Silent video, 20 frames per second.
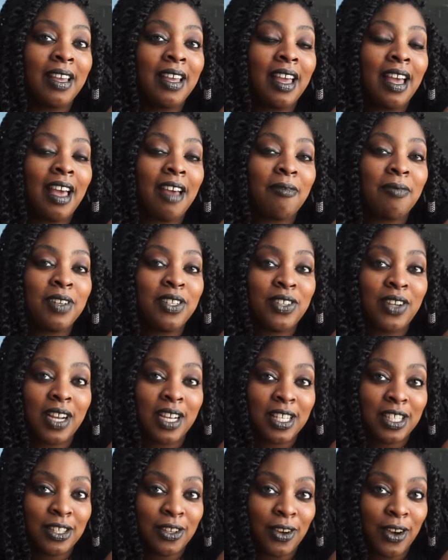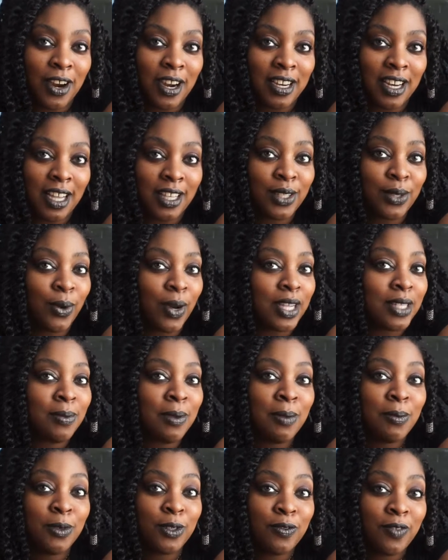I've been trying so hard not to watch
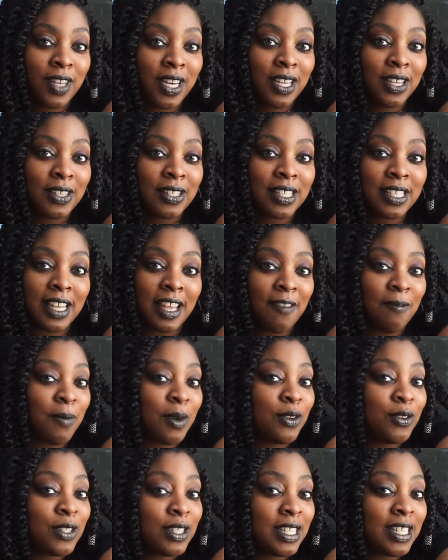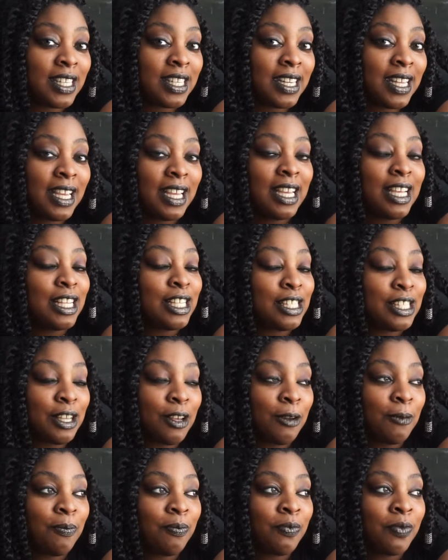people's videos that they've posted.
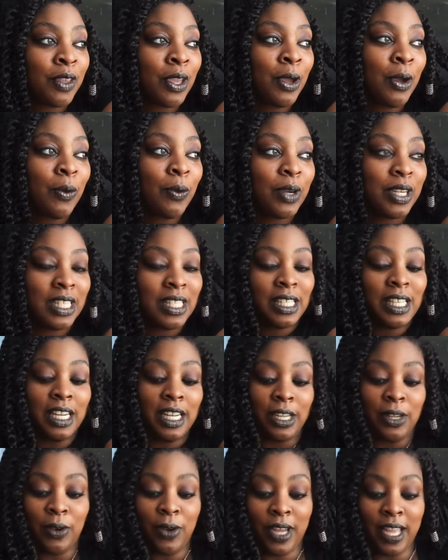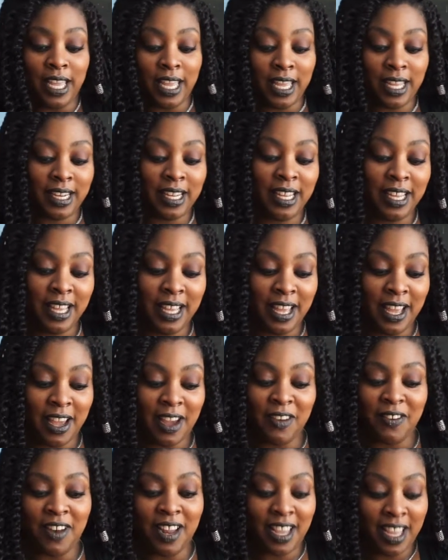So we're just going to go ahead. All
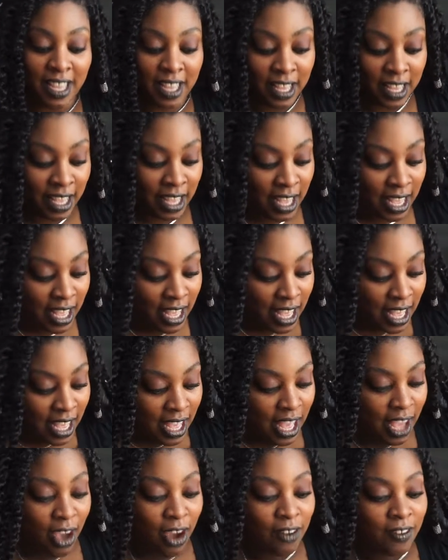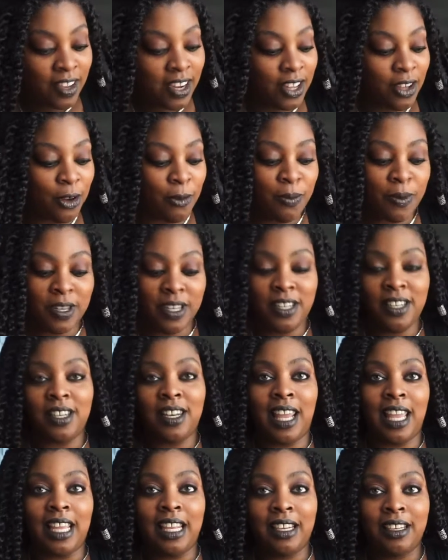right. I already opened,
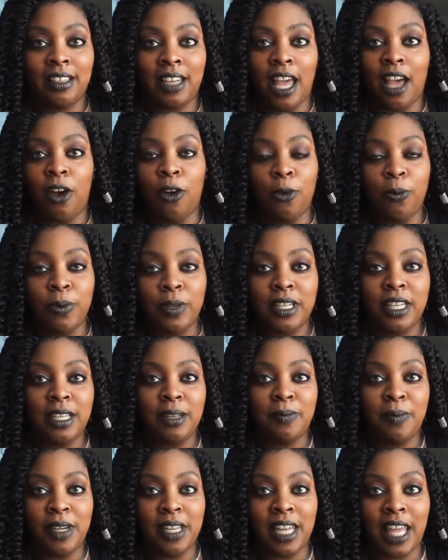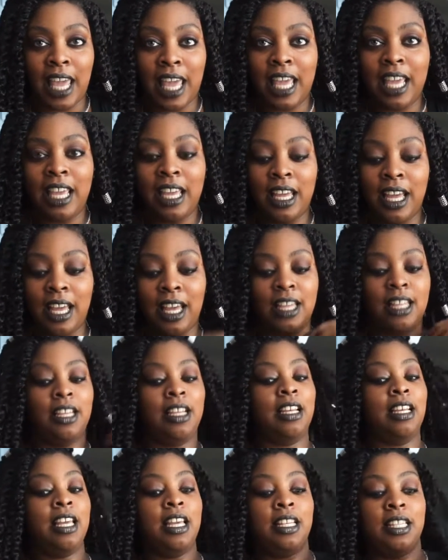like not opened it, but like
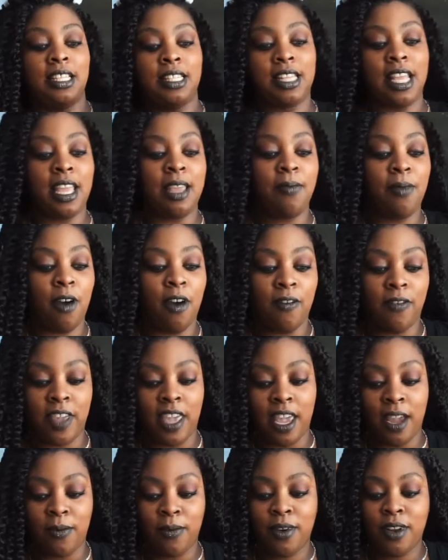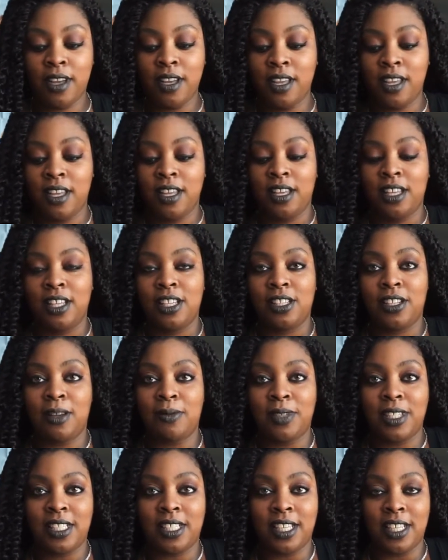cut the tape off camera. So I'm
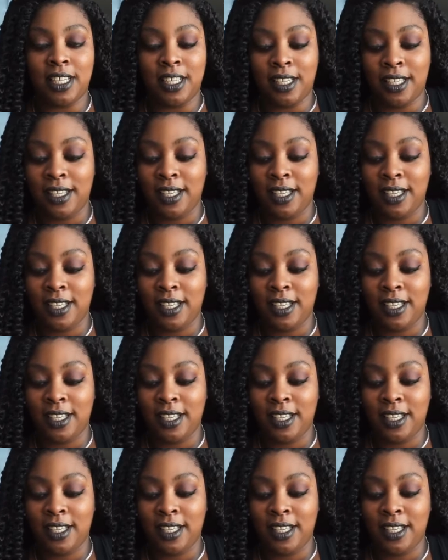just going to...